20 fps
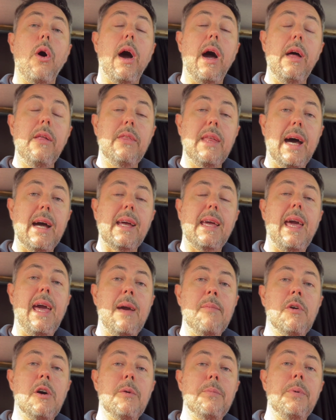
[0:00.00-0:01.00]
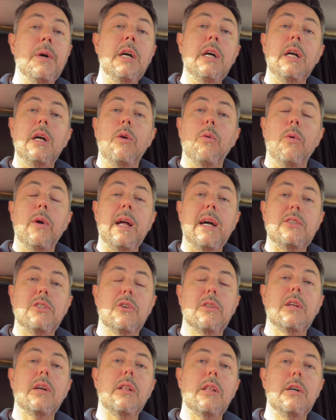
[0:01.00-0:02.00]
that came up when I
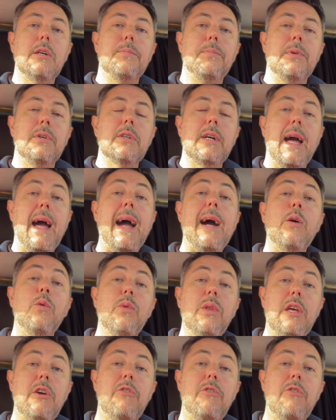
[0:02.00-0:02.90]
took the glow plug out. The